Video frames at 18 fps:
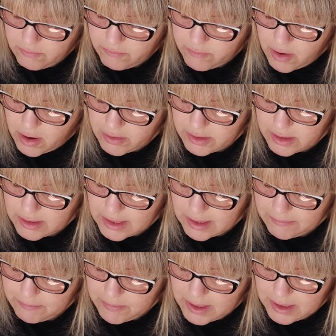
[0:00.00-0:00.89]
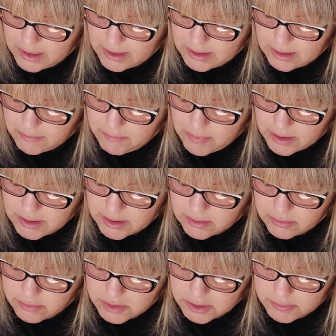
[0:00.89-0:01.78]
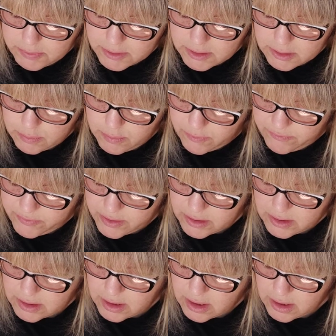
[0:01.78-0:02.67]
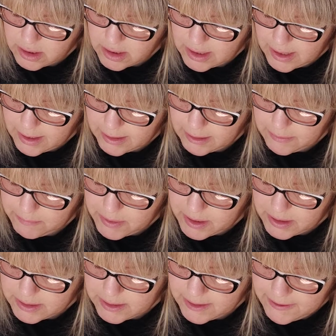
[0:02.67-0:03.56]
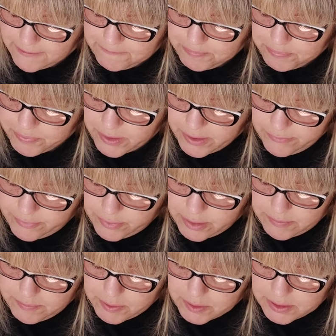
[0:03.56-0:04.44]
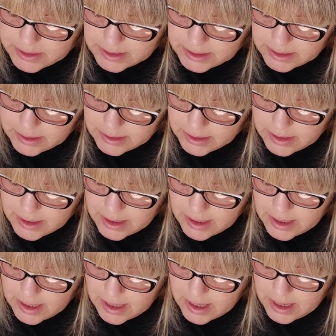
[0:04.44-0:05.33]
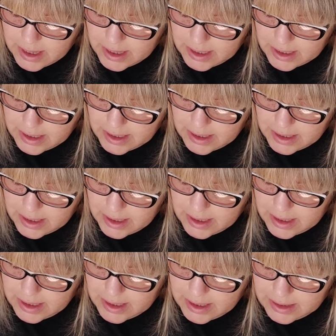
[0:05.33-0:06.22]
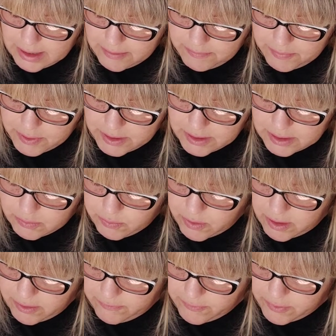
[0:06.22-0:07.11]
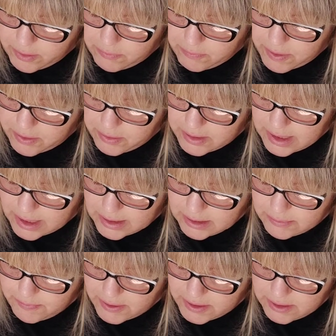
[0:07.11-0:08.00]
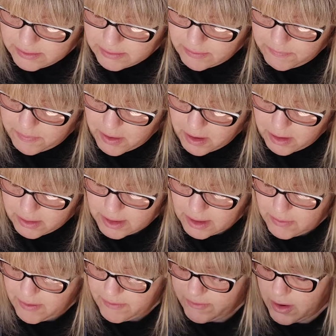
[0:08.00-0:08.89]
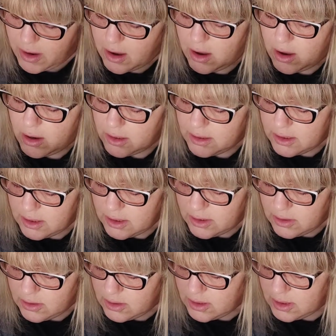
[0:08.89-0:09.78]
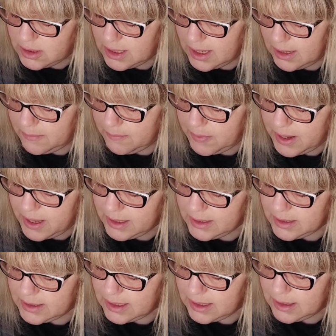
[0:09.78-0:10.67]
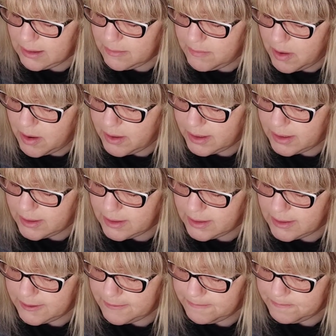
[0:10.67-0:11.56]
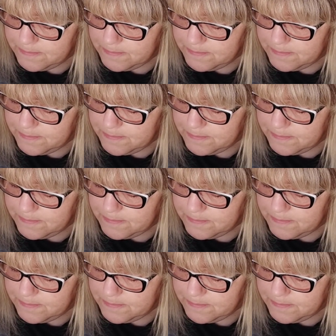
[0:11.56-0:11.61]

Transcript: rather than merely the muscle responsible for circulating the blood through the body. In the Buddhist worldview, both aspects of the path, however, are understood to take place in the mind.